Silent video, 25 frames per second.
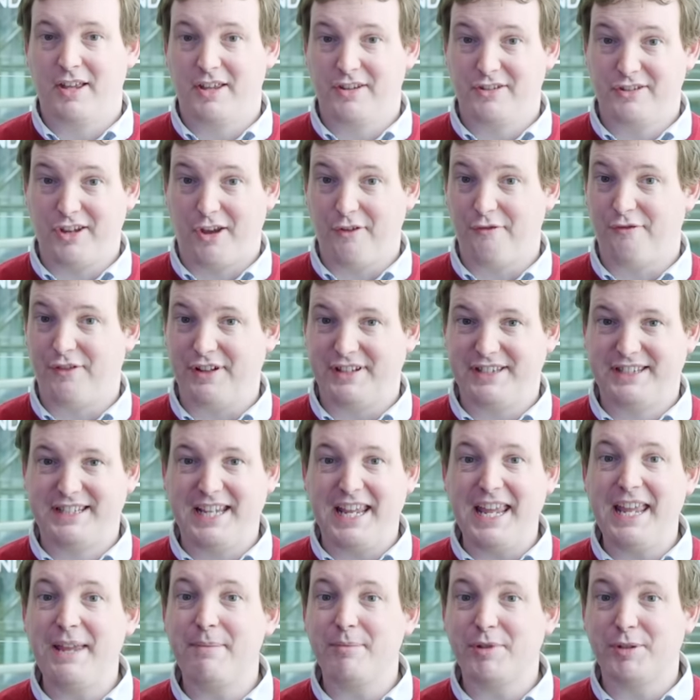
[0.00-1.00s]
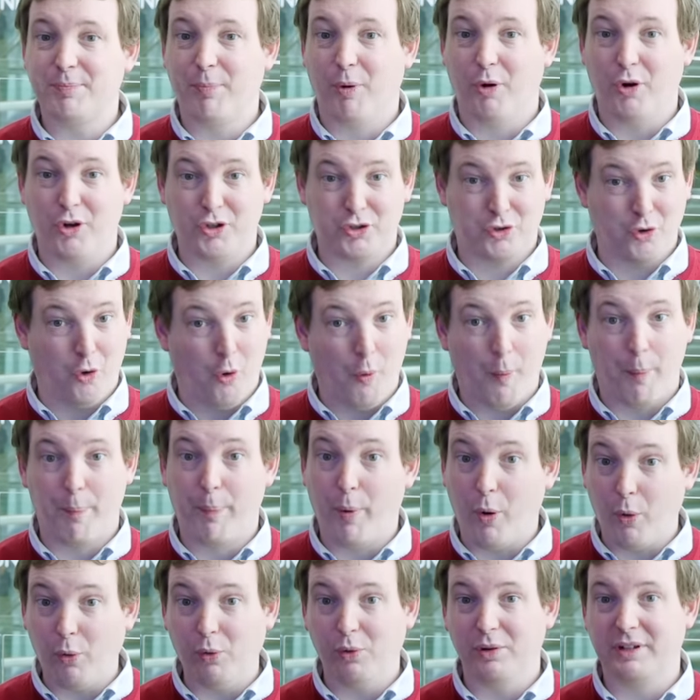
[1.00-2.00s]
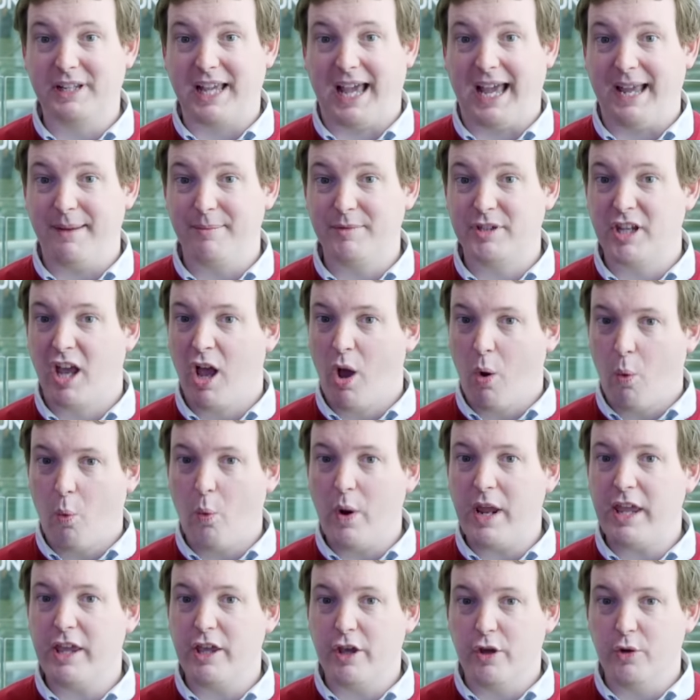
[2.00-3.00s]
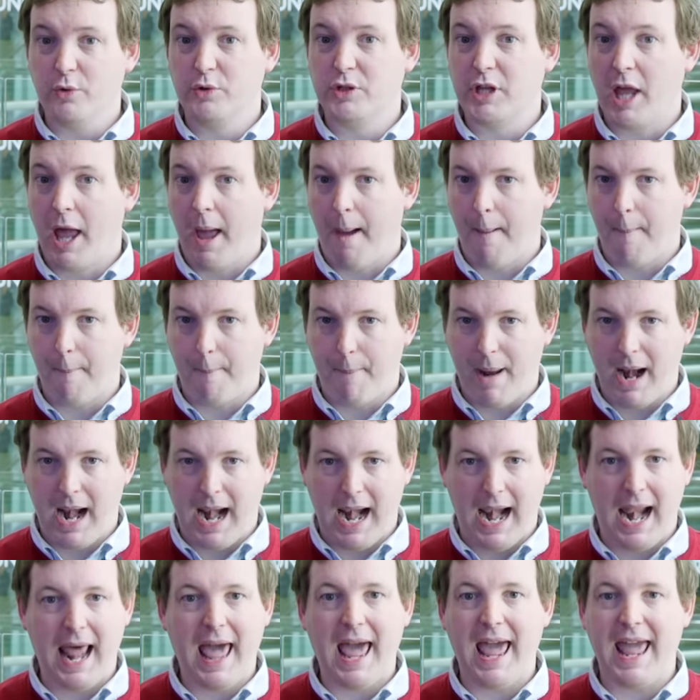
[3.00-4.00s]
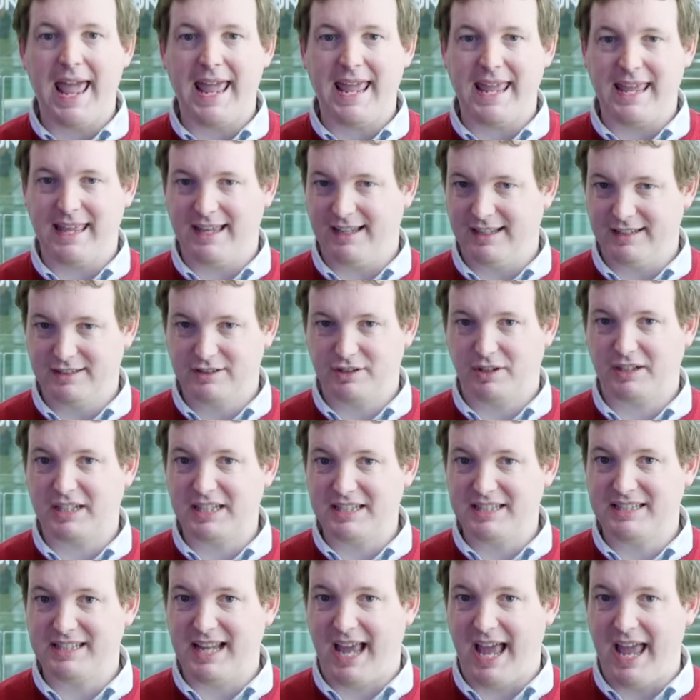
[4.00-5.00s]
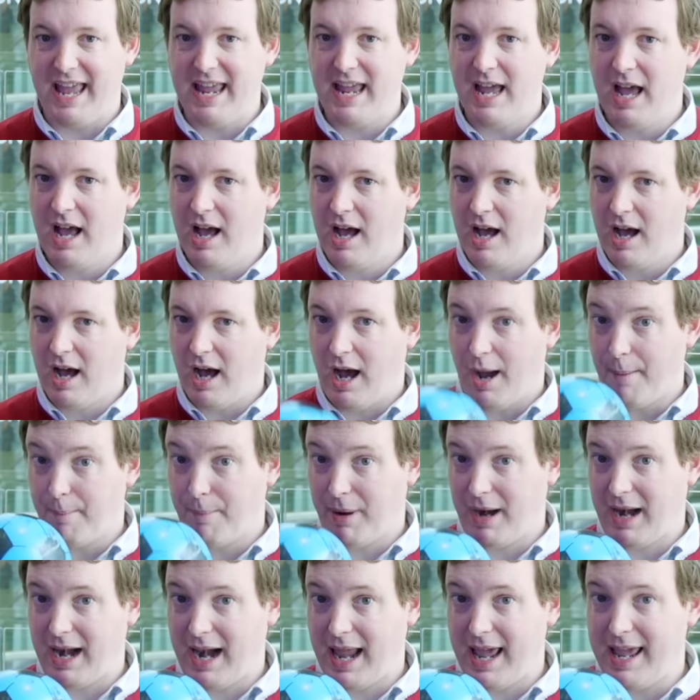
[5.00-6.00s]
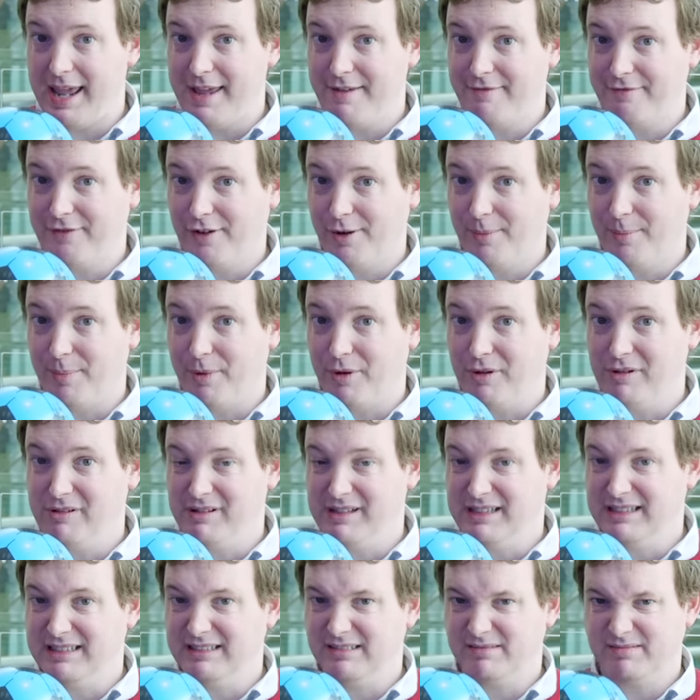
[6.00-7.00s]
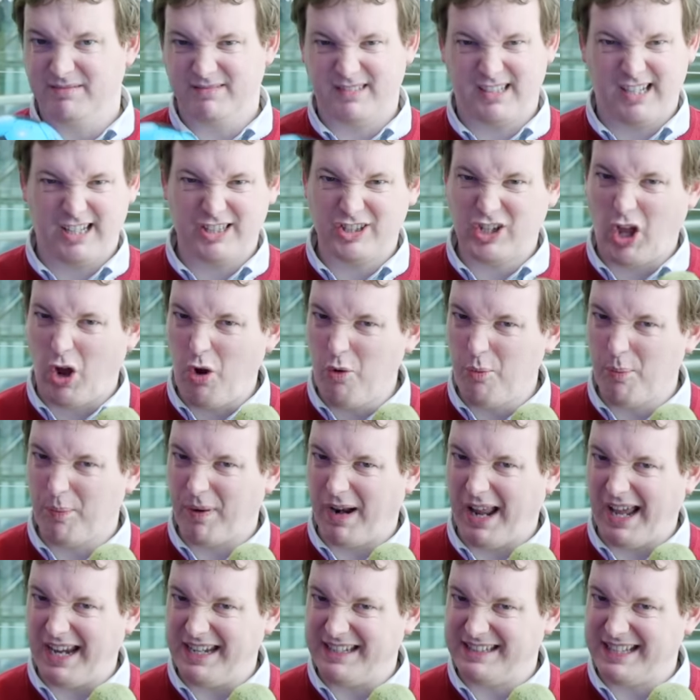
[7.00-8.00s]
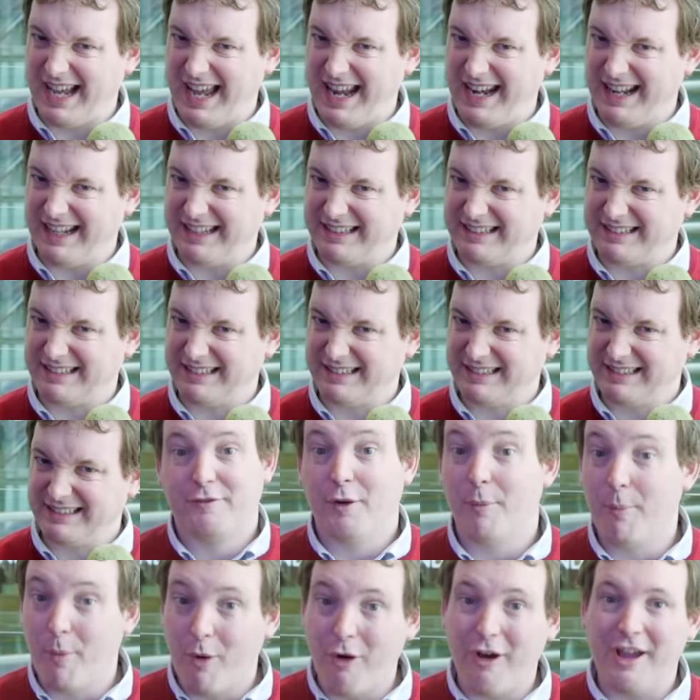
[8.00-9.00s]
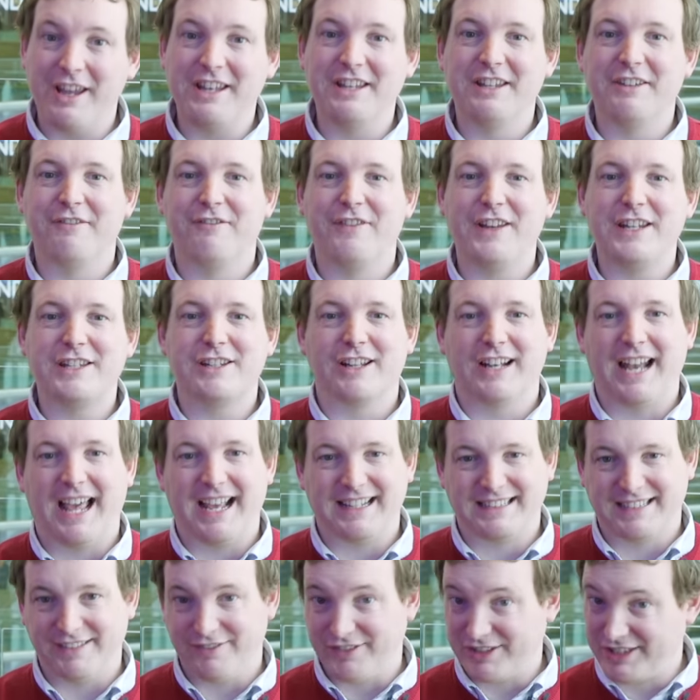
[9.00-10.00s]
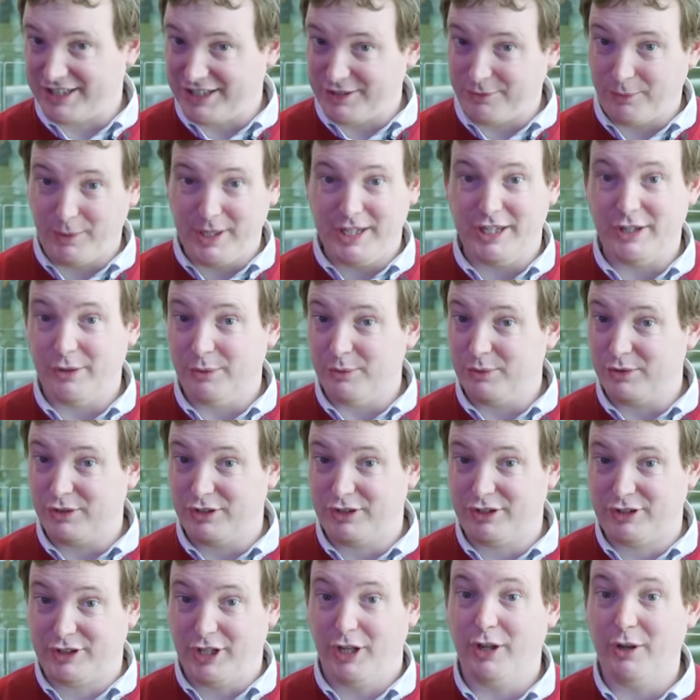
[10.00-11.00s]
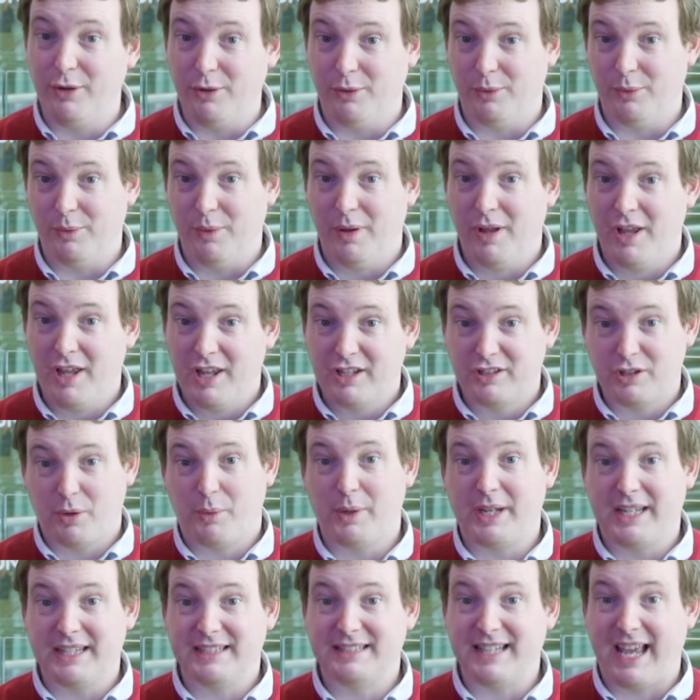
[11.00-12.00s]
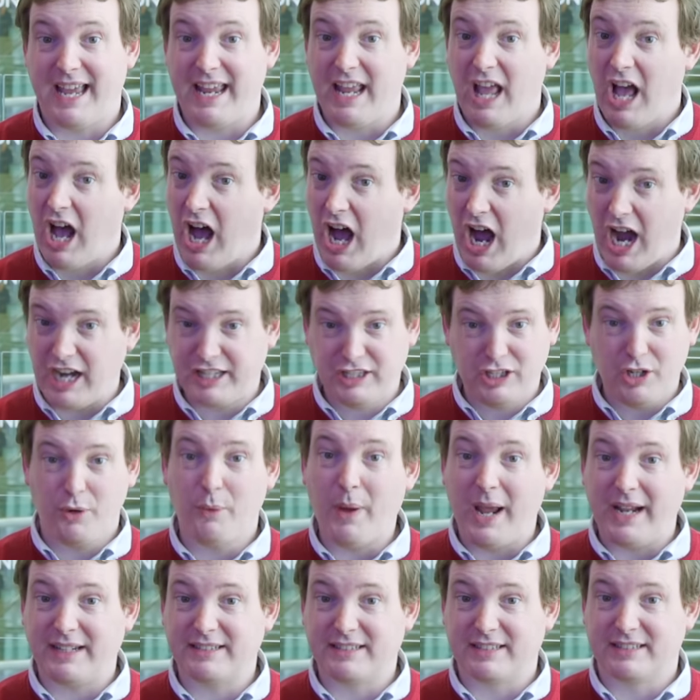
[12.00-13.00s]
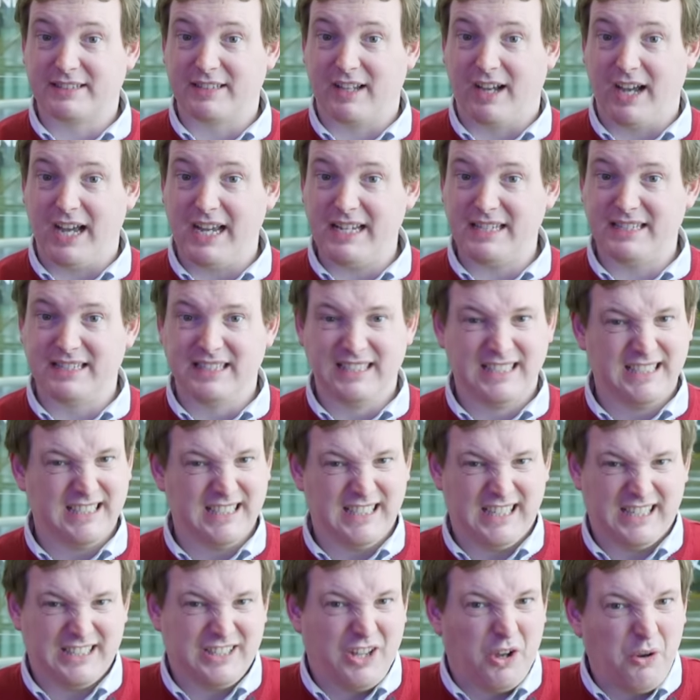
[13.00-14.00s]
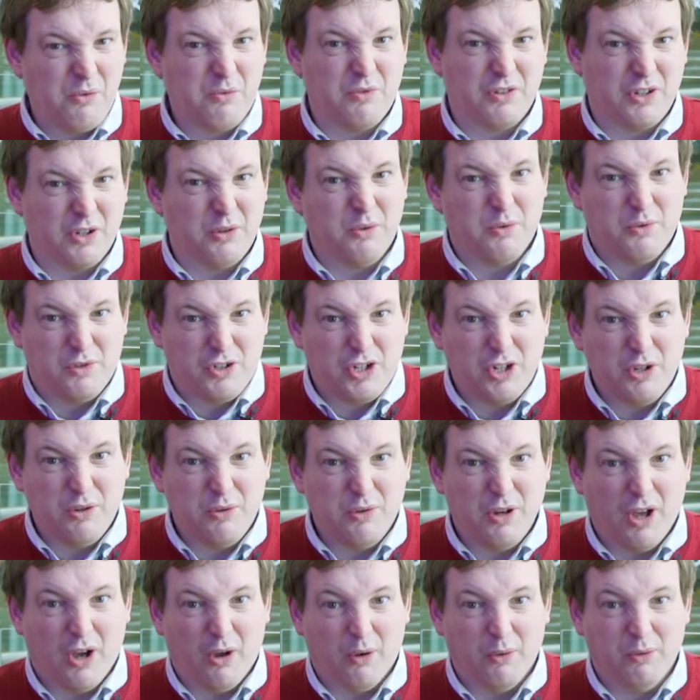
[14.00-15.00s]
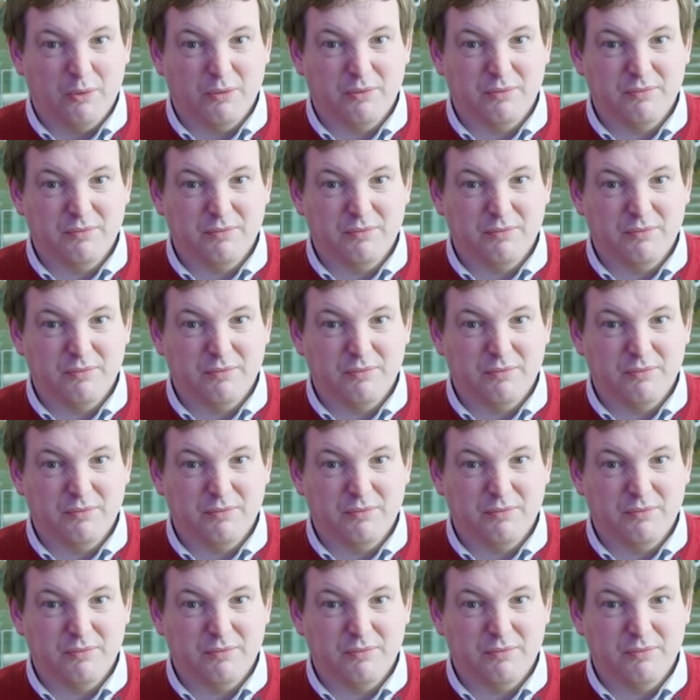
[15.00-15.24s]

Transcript: So for team sports or ball games, we use play. So I can say, I play football, I don't play tennis. For more individual activities, we use do. So we can say, I do exercise, I don't do judo.